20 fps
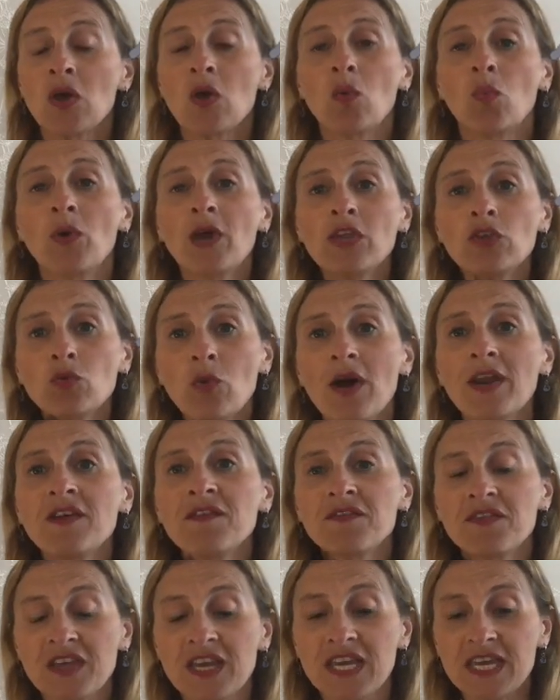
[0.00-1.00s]
Which one
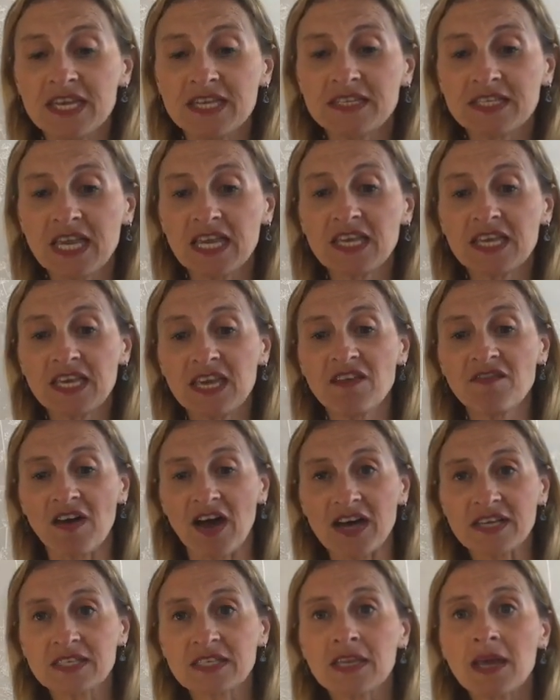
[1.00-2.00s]
of these can give
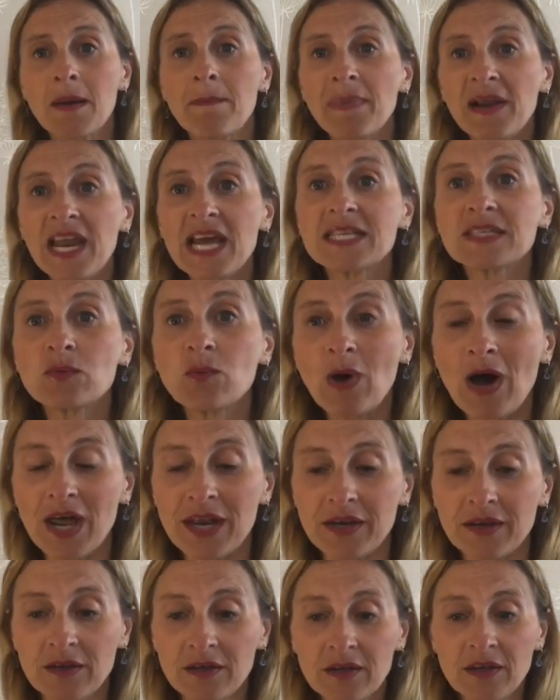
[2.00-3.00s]
us plus 1?
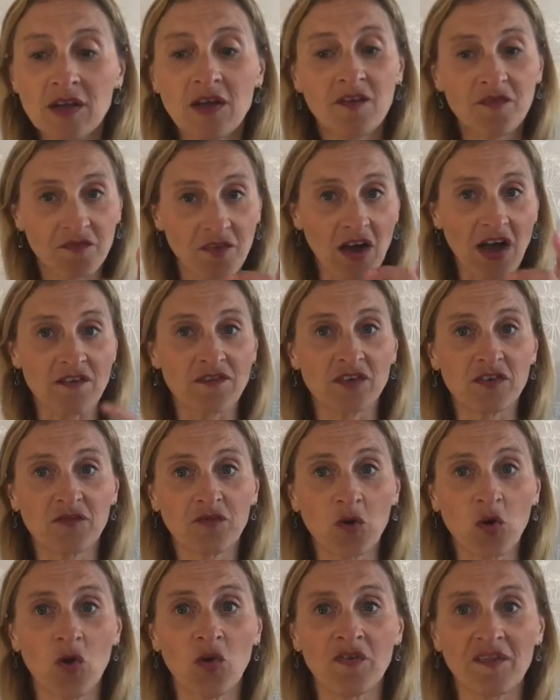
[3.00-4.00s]
5 and
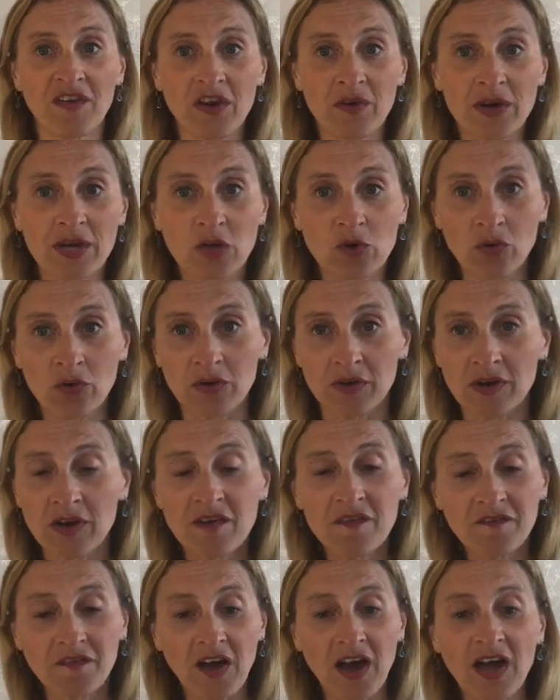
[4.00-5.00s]
4, very good.
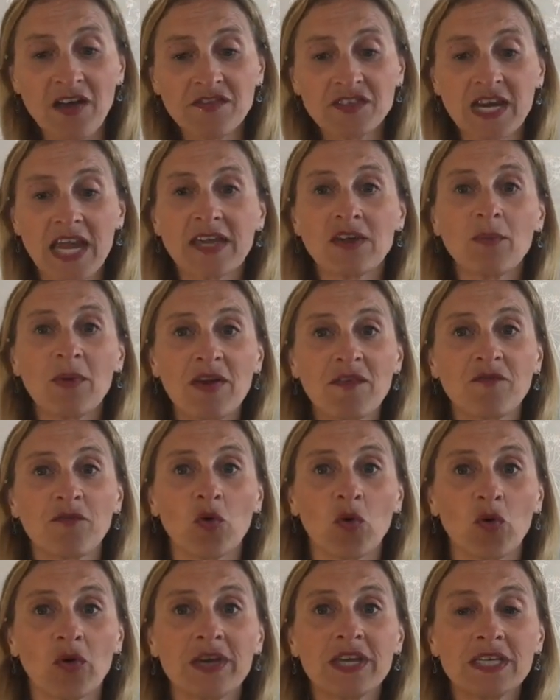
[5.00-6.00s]
5 take away
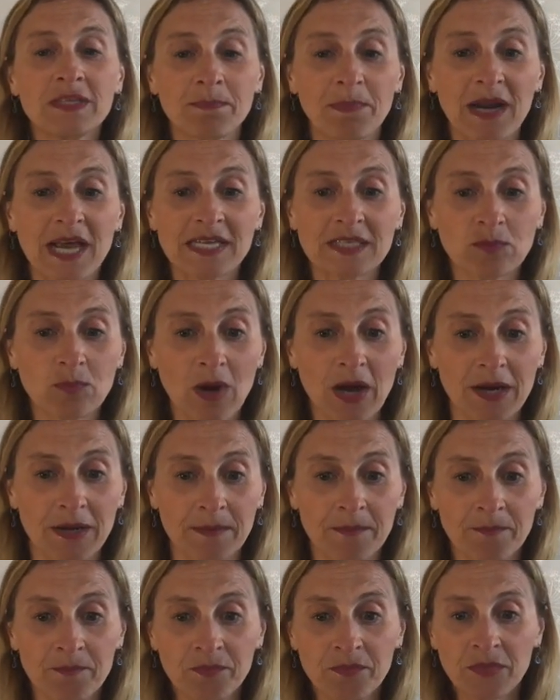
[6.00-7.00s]
4 is plus 1.
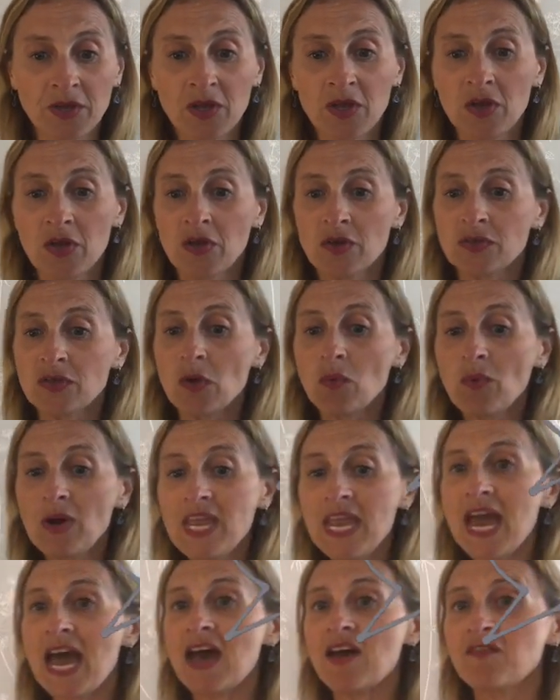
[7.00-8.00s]
So we
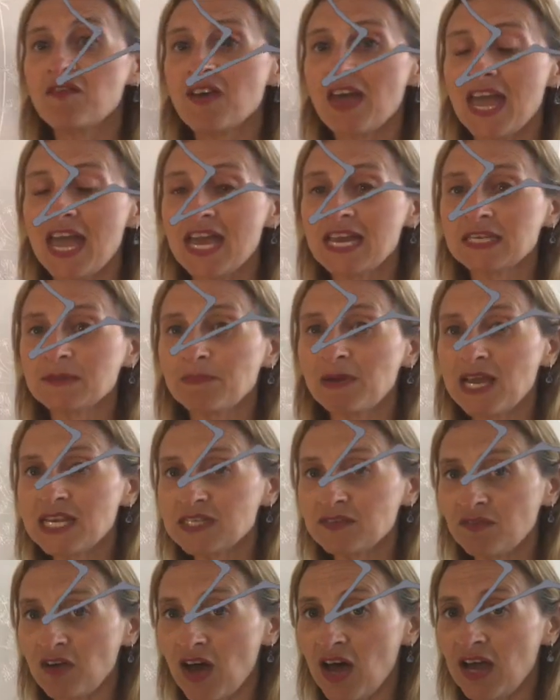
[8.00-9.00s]
have x
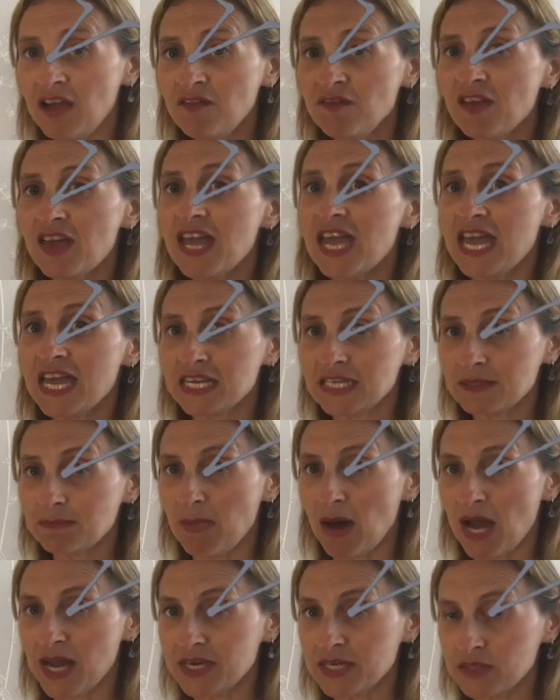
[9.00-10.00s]
plus 5, x
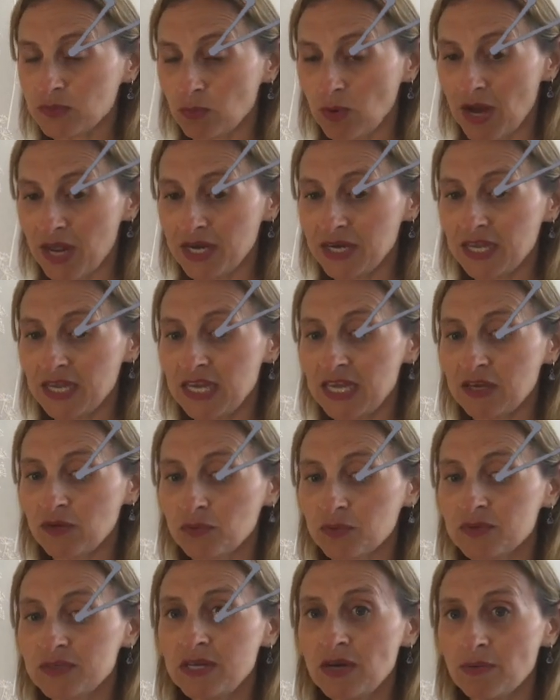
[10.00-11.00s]
minus 1
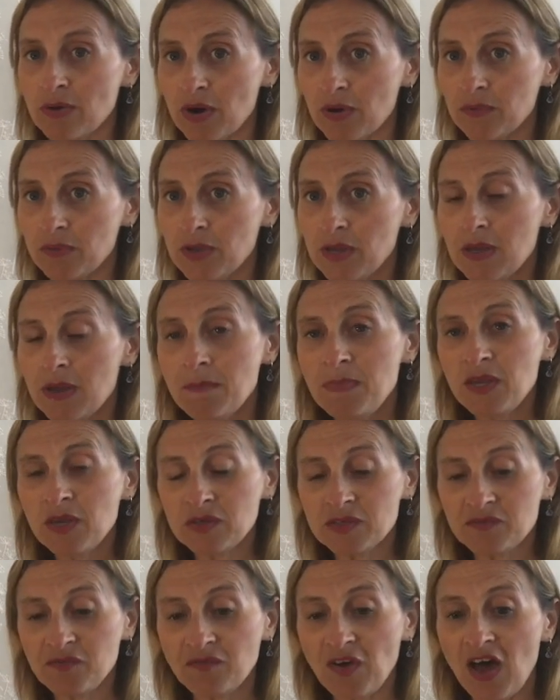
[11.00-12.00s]
equals 0,
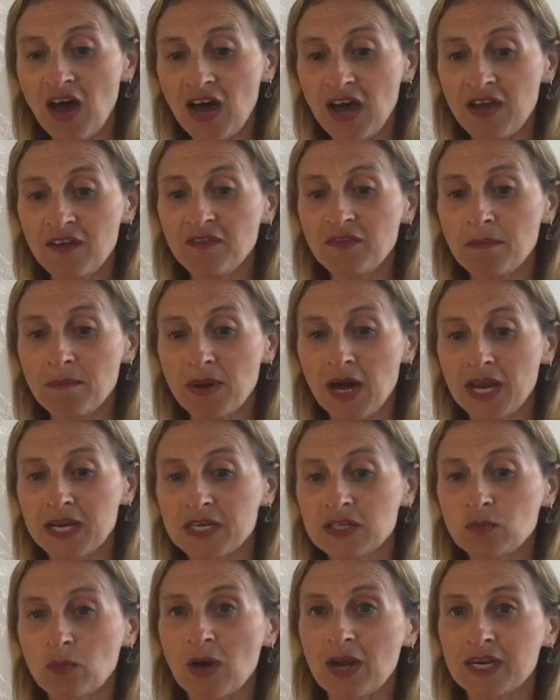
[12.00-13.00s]
because 5
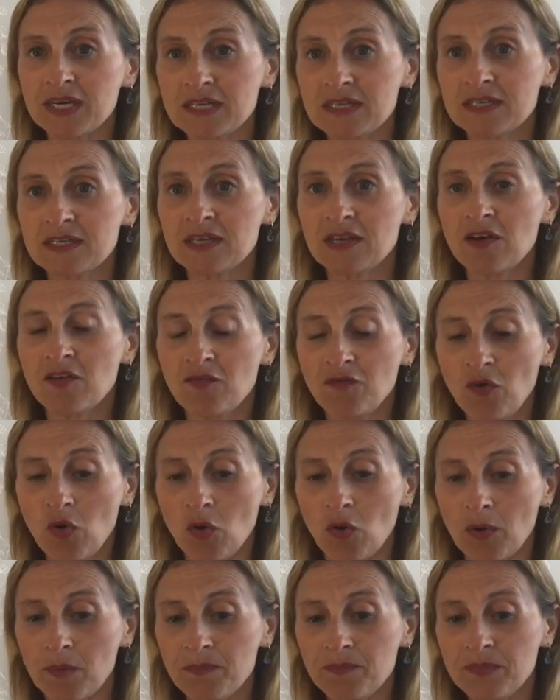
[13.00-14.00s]
minus 1 is
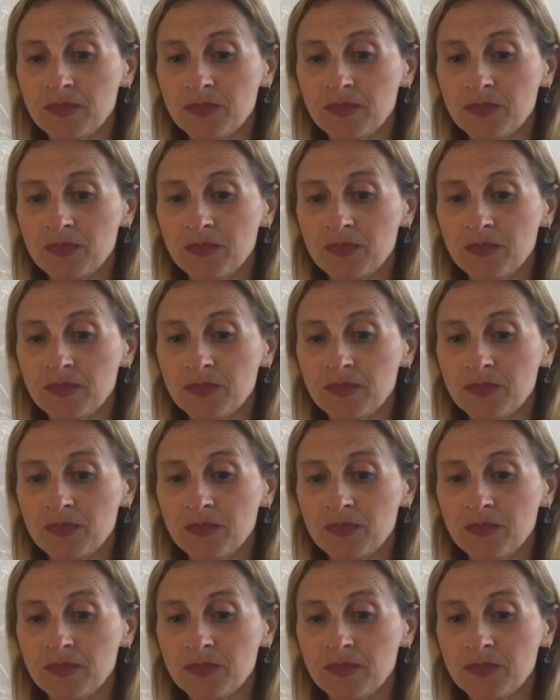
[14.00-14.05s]
4.